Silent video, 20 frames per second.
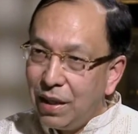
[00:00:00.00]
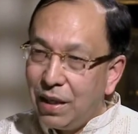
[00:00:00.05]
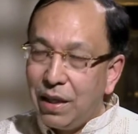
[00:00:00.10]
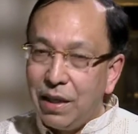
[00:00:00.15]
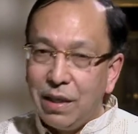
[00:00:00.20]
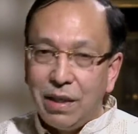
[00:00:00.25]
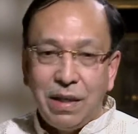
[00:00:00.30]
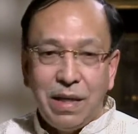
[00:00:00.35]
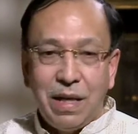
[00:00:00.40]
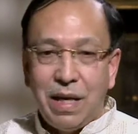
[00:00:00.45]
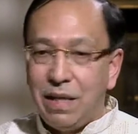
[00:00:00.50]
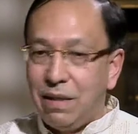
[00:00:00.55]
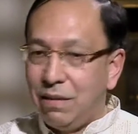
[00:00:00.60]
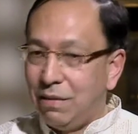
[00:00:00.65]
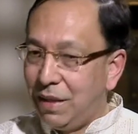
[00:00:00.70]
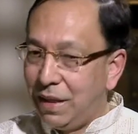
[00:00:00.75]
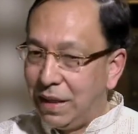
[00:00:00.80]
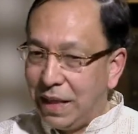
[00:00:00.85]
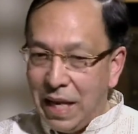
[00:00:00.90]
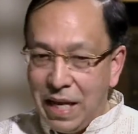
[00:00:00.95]

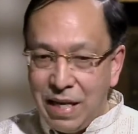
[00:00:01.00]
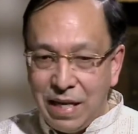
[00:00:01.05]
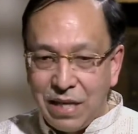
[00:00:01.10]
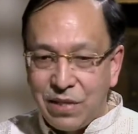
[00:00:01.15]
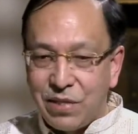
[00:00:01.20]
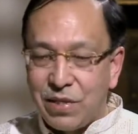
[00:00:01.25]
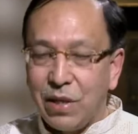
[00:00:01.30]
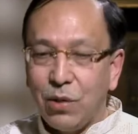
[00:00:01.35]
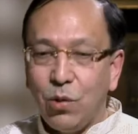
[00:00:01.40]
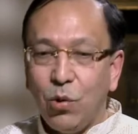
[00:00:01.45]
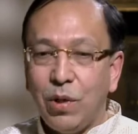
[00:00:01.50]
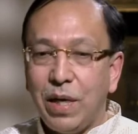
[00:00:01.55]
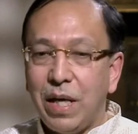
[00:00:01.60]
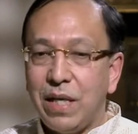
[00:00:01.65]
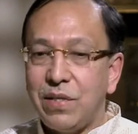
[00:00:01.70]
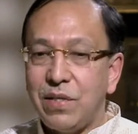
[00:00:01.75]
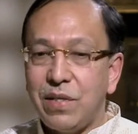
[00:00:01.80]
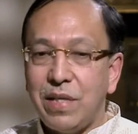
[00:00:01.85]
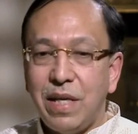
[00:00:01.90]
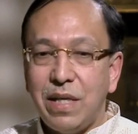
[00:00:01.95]
Again, as Tagore
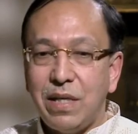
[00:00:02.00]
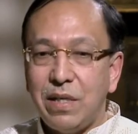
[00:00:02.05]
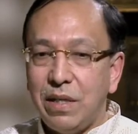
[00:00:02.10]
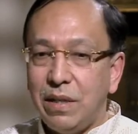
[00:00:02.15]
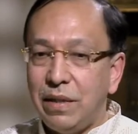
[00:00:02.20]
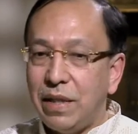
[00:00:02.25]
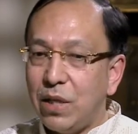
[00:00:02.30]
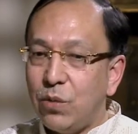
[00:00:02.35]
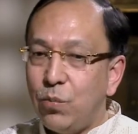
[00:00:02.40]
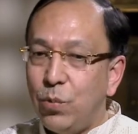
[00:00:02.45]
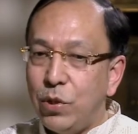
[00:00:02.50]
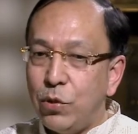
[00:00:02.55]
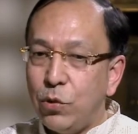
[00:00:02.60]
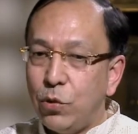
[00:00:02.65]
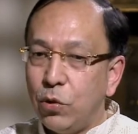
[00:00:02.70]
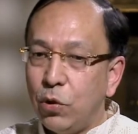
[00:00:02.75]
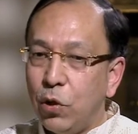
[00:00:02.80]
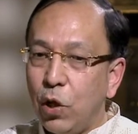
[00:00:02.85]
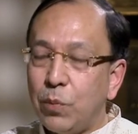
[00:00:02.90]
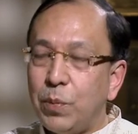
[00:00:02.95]
has said, that we
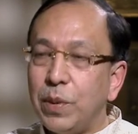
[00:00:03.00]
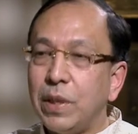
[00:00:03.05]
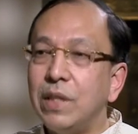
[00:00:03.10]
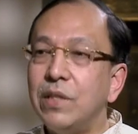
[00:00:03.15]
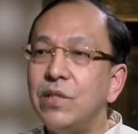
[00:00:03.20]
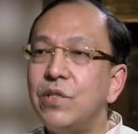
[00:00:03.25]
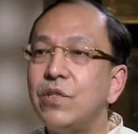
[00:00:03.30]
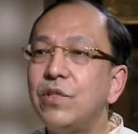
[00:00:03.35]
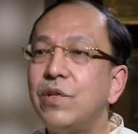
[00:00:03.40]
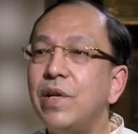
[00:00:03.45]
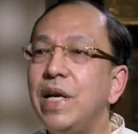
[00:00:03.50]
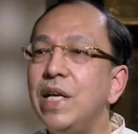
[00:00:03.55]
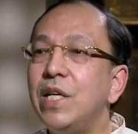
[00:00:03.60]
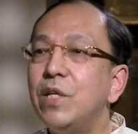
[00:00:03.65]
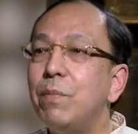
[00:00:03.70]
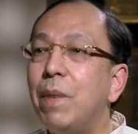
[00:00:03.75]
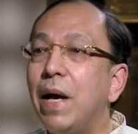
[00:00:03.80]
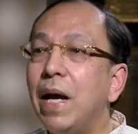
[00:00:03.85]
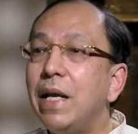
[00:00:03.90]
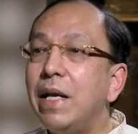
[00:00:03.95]
should not be
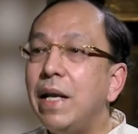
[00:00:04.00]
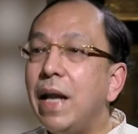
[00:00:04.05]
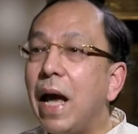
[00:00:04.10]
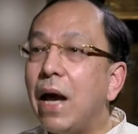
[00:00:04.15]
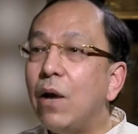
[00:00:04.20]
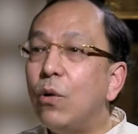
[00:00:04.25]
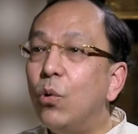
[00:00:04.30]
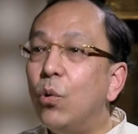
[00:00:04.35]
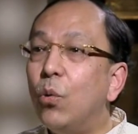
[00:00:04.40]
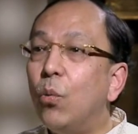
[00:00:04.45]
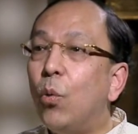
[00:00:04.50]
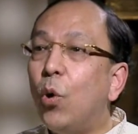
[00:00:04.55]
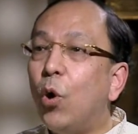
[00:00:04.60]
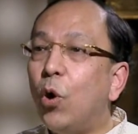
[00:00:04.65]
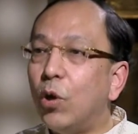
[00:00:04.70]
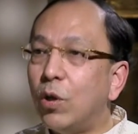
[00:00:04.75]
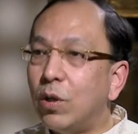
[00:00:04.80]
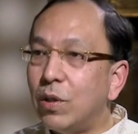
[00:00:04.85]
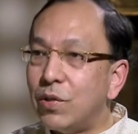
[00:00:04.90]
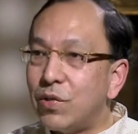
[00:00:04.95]
constrained by narrow
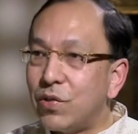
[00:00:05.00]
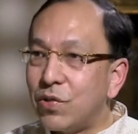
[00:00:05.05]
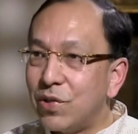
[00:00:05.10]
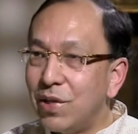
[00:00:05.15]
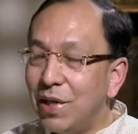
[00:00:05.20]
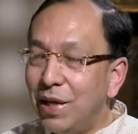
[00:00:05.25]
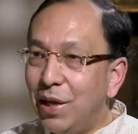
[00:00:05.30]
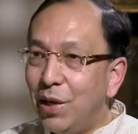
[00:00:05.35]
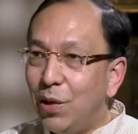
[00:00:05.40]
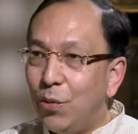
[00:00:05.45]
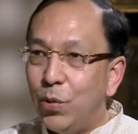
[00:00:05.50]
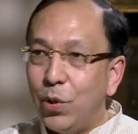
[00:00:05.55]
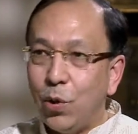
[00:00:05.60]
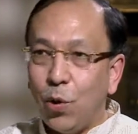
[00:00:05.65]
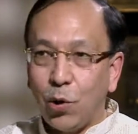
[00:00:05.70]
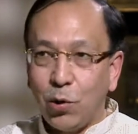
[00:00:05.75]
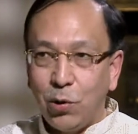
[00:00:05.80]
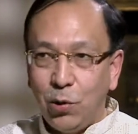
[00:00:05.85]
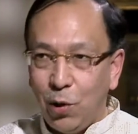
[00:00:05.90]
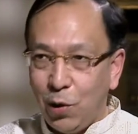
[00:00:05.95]
walls. We
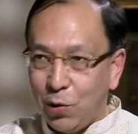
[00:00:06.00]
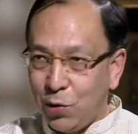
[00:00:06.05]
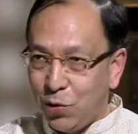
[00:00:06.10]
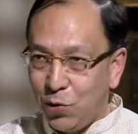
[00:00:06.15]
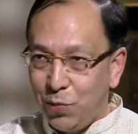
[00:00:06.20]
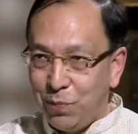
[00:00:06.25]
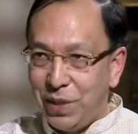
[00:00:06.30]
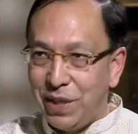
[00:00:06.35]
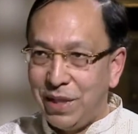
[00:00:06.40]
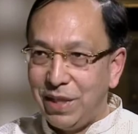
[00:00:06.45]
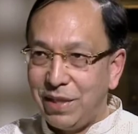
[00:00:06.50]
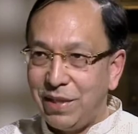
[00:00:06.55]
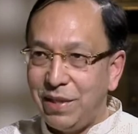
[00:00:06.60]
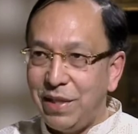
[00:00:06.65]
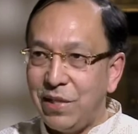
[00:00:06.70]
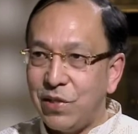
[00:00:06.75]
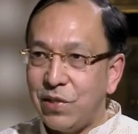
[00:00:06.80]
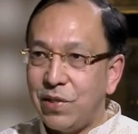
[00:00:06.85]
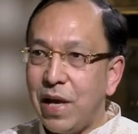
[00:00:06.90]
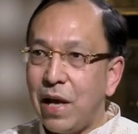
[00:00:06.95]
ought not to build
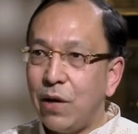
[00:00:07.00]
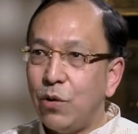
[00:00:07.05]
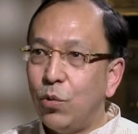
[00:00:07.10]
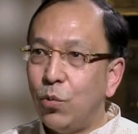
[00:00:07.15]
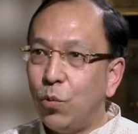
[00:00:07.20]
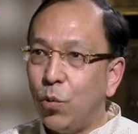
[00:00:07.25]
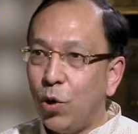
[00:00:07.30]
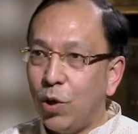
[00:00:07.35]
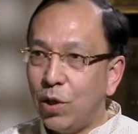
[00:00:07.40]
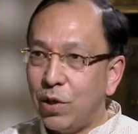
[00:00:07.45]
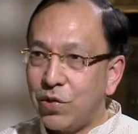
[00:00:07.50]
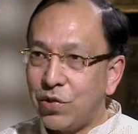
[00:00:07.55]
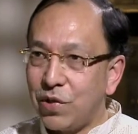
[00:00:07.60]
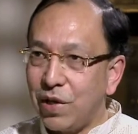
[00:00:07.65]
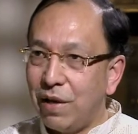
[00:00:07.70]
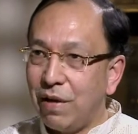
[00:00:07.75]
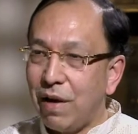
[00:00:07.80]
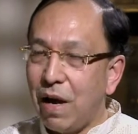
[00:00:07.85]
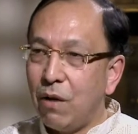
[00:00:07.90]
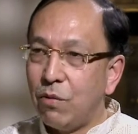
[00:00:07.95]
these narrow walls
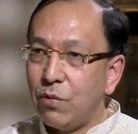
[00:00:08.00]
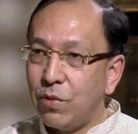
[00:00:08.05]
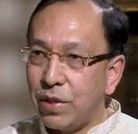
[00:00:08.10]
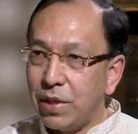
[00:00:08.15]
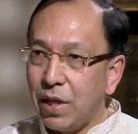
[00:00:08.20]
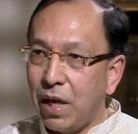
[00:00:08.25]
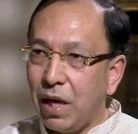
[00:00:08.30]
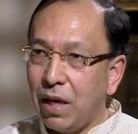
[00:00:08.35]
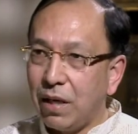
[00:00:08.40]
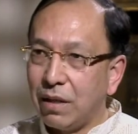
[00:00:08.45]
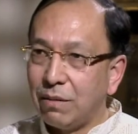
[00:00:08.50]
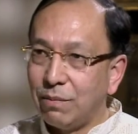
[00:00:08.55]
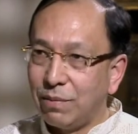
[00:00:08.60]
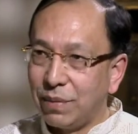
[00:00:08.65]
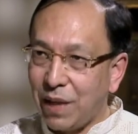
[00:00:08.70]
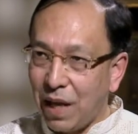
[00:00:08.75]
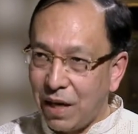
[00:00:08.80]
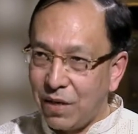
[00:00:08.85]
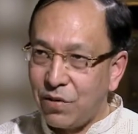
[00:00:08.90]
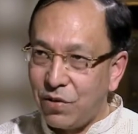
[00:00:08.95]
around our
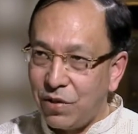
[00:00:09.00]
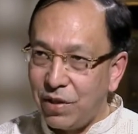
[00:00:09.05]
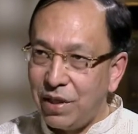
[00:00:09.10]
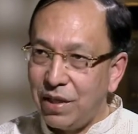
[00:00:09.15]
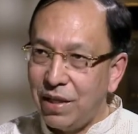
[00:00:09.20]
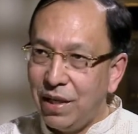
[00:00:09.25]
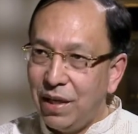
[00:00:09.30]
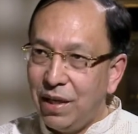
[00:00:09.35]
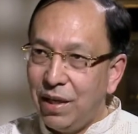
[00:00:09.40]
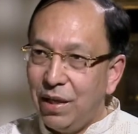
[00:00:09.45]
country.